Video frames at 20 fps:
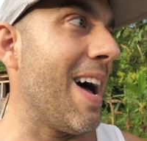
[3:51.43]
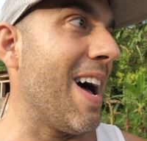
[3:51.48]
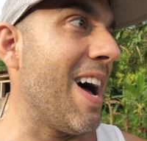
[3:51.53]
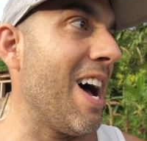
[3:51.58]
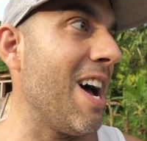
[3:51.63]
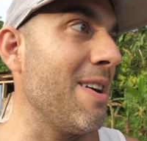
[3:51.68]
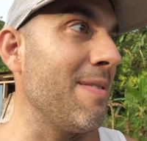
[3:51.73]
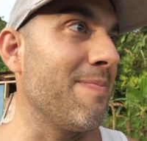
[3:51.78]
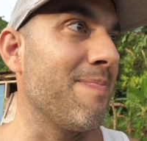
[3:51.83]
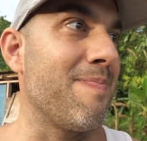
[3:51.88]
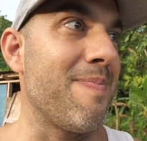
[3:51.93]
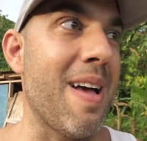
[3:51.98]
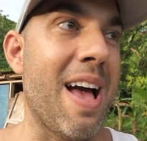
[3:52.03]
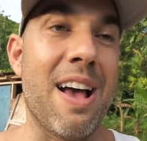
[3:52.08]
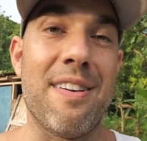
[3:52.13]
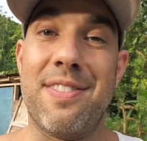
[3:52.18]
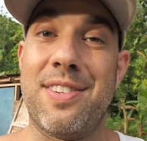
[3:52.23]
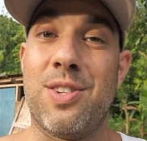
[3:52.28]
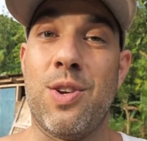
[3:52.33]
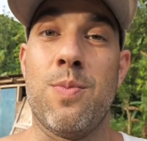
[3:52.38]
I
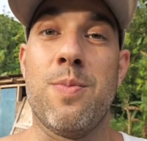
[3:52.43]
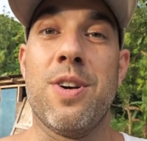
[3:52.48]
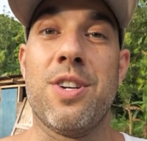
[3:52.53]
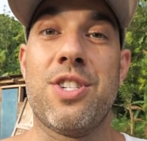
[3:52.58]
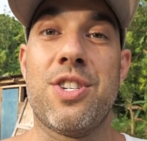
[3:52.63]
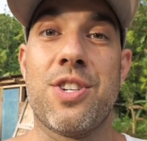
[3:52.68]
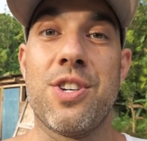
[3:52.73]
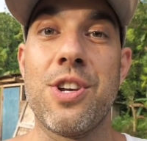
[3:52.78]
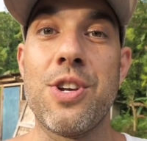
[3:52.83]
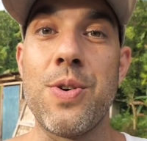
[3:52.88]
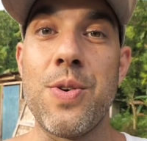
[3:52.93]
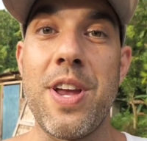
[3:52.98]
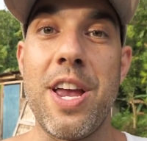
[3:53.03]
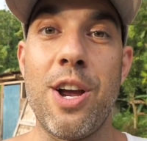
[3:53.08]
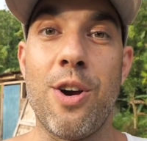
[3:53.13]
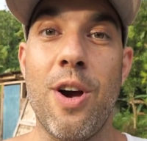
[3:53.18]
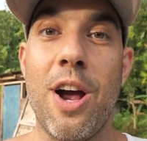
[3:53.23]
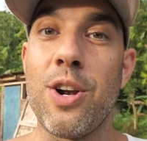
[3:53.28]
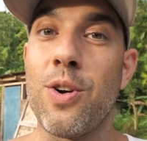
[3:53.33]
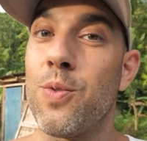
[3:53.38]
have so much to do
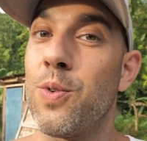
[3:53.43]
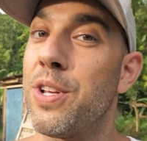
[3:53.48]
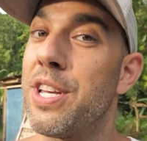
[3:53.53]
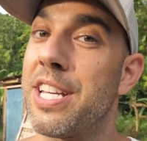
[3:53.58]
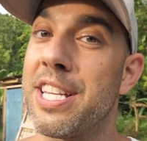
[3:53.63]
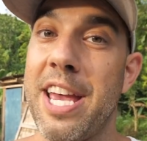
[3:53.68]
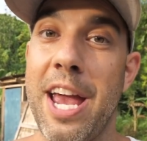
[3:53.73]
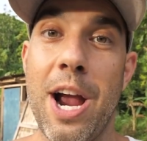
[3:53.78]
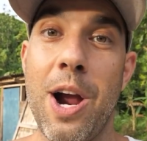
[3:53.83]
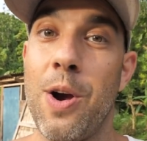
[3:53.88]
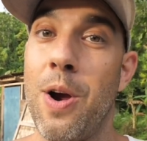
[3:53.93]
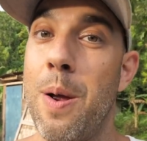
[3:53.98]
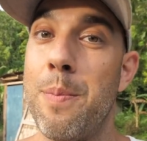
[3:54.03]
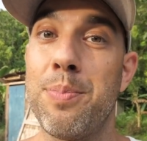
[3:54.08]
here, I don't really care.